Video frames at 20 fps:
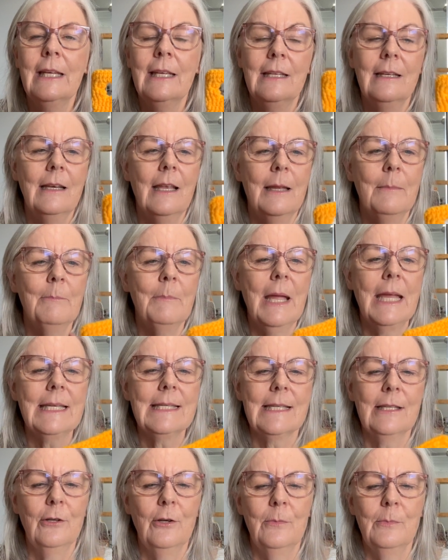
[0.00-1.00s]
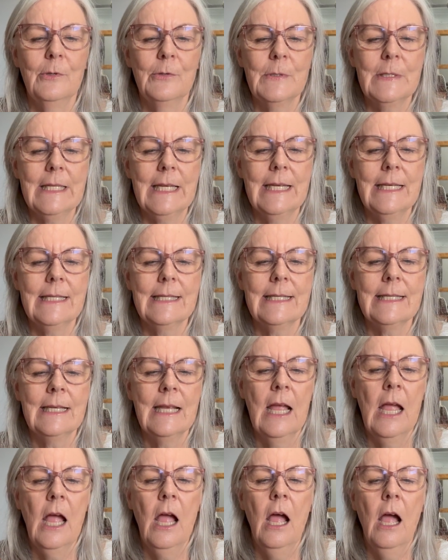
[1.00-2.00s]
it makes a lot more sense.
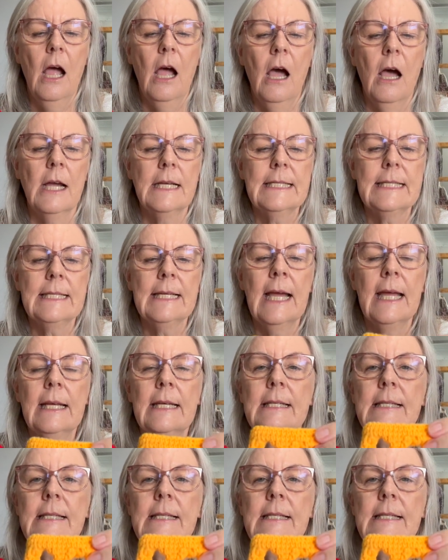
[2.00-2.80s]
I started